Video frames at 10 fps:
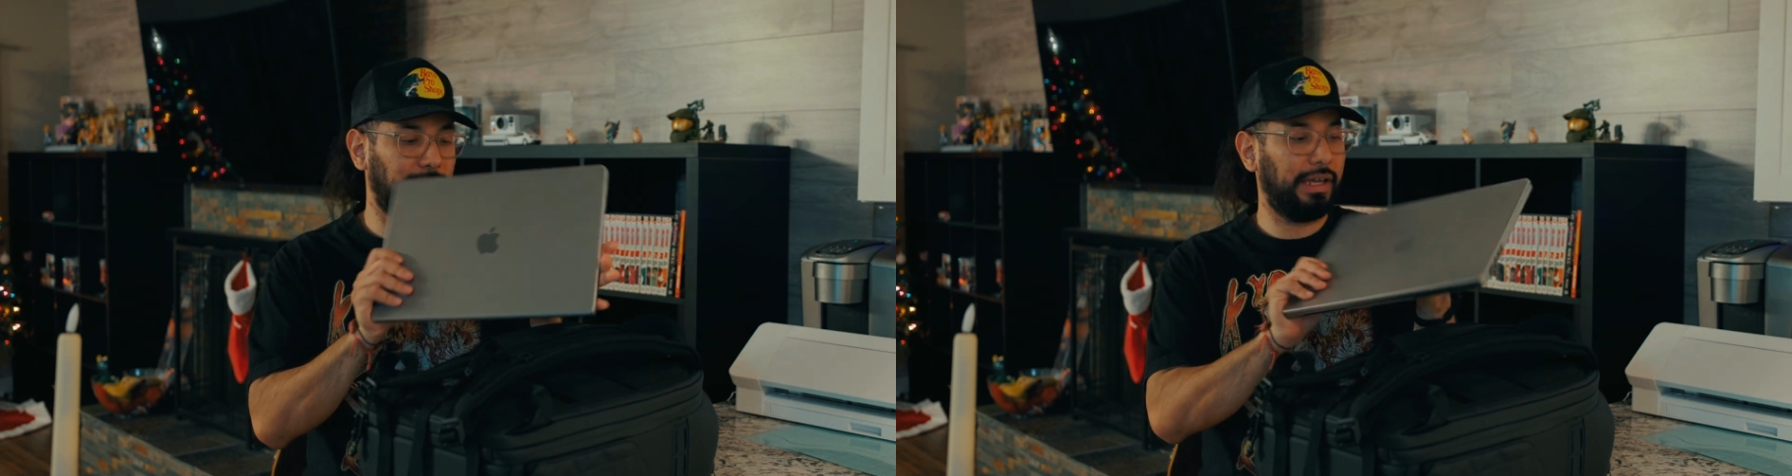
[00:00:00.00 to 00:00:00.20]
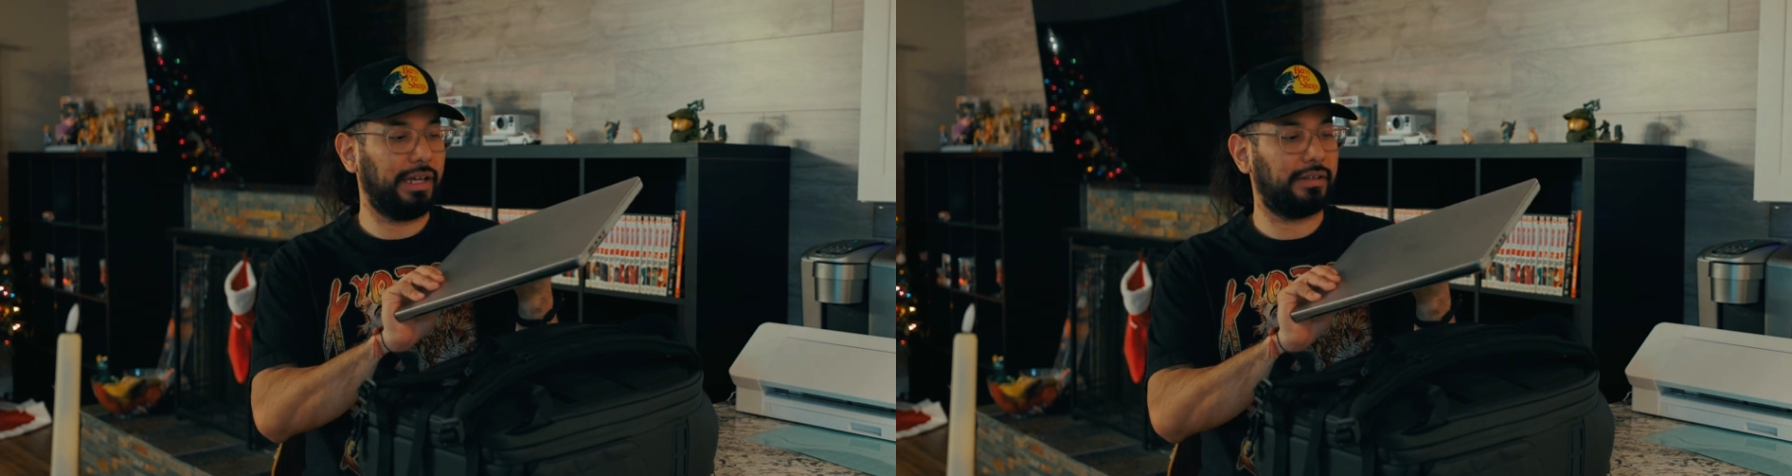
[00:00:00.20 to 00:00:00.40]

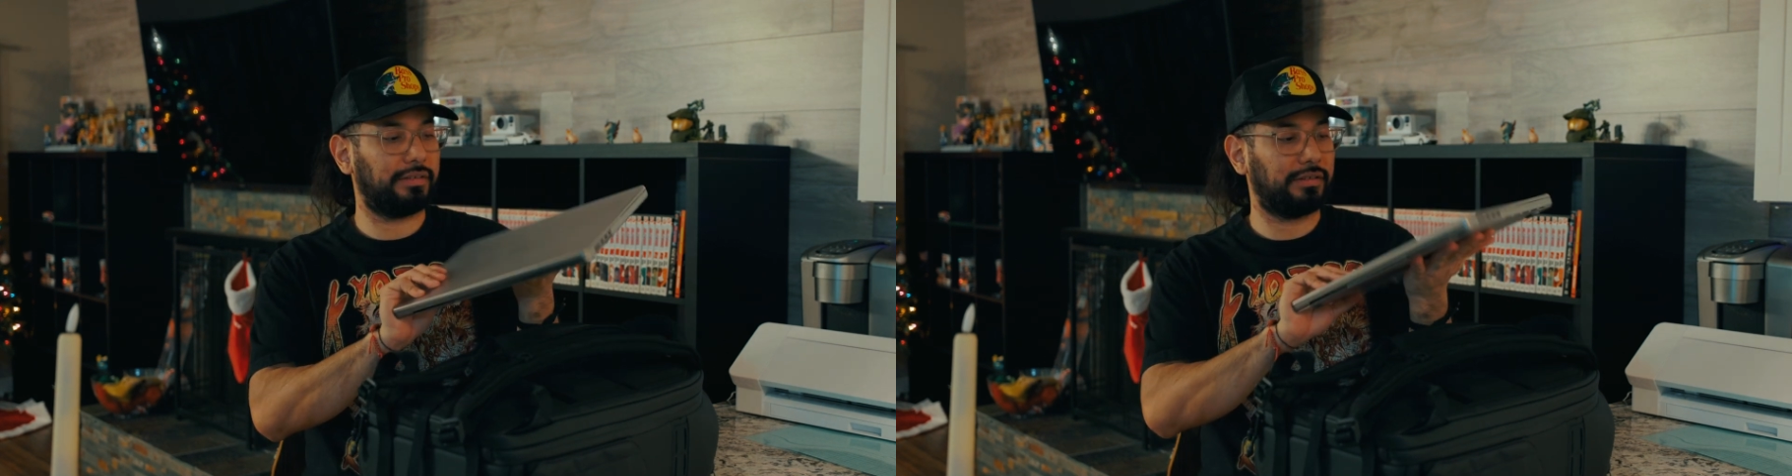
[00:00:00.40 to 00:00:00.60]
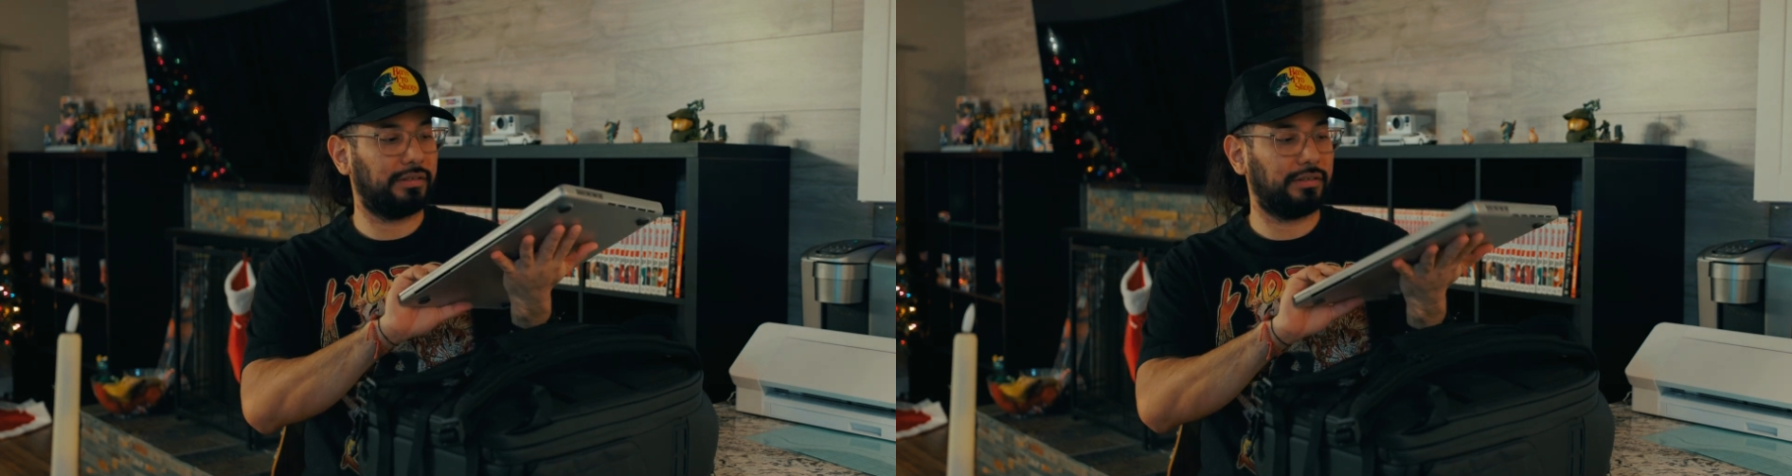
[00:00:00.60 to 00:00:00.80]
Max.
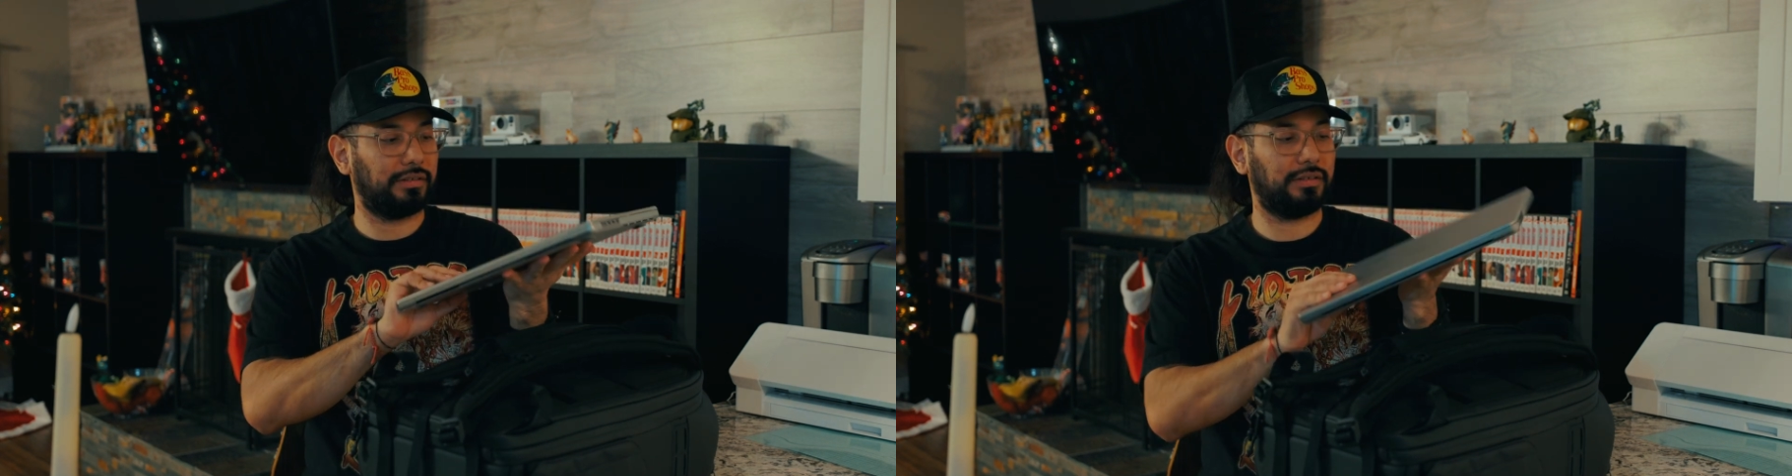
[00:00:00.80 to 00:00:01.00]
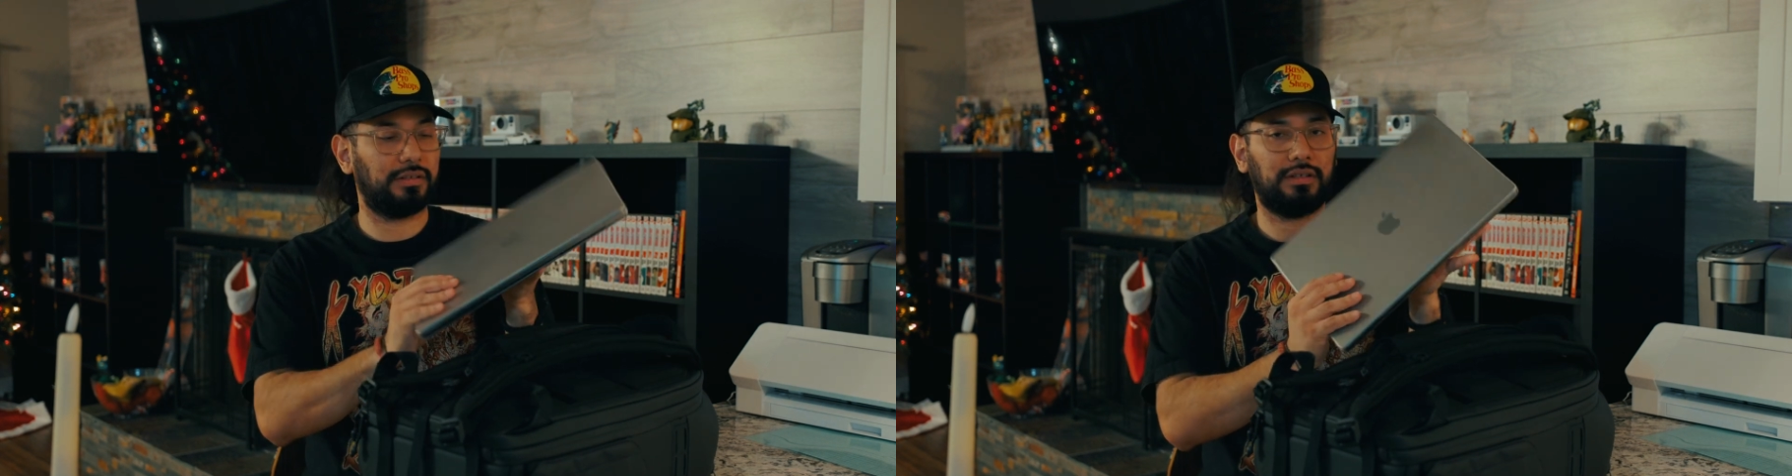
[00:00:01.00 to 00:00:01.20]

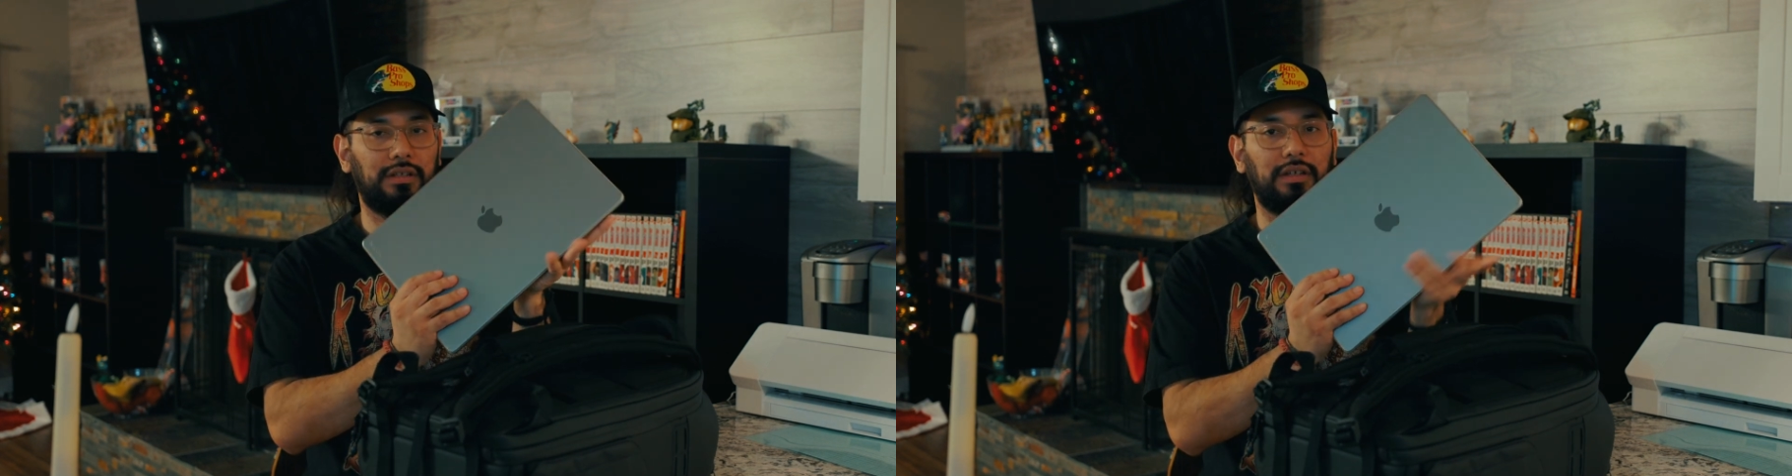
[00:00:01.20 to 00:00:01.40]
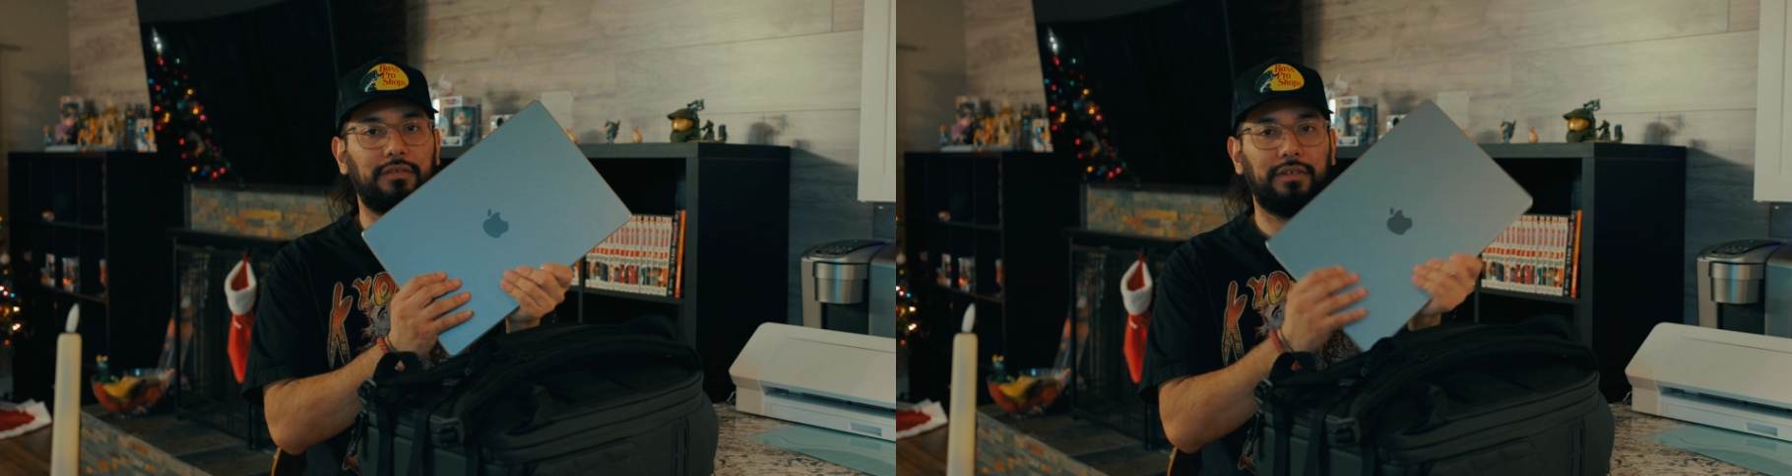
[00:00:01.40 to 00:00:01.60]

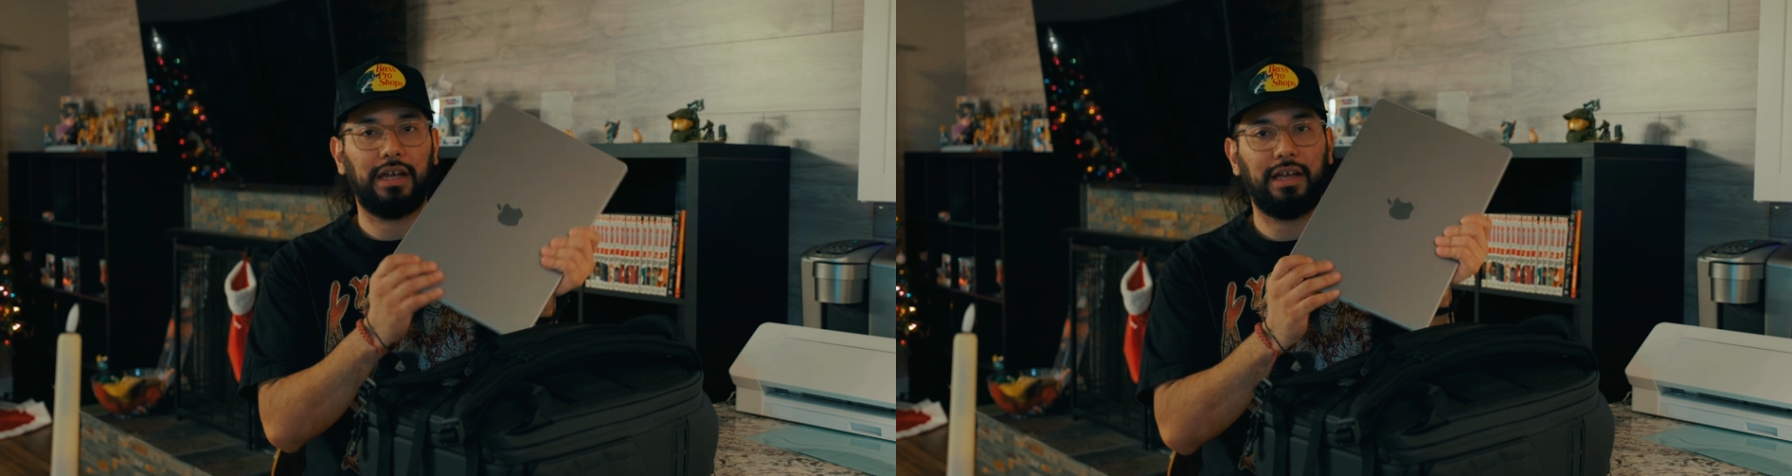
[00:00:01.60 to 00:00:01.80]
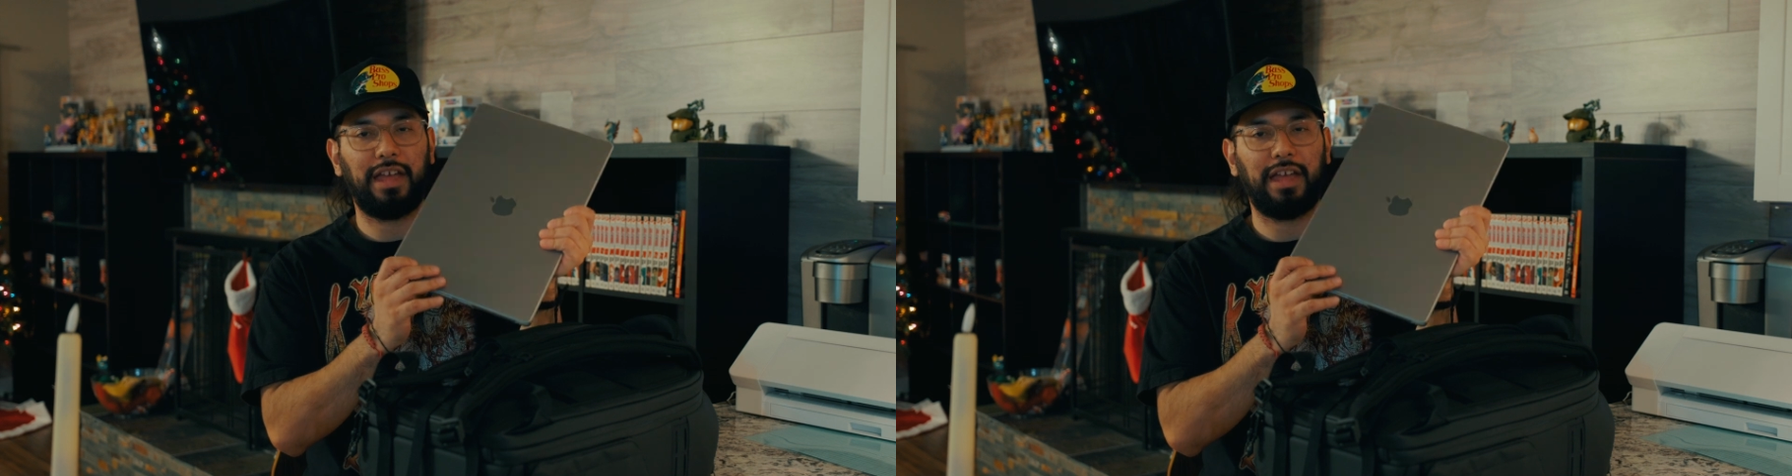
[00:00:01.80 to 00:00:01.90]
I